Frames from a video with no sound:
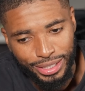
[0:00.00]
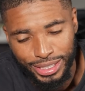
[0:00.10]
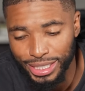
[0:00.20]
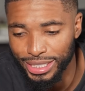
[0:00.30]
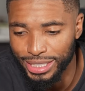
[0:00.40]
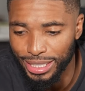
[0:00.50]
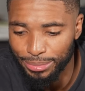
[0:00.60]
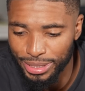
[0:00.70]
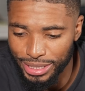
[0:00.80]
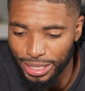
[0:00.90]
Sixty
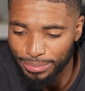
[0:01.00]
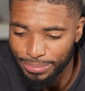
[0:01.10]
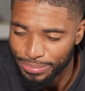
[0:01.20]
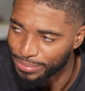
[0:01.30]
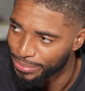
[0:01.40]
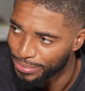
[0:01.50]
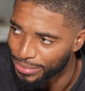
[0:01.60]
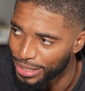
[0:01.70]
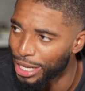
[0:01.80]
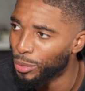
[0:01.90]
something and something.
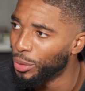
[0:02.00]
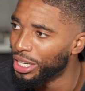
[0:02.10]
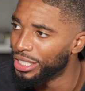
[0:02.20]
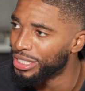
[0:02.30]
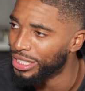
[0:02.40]
Yeah. A lot of wins.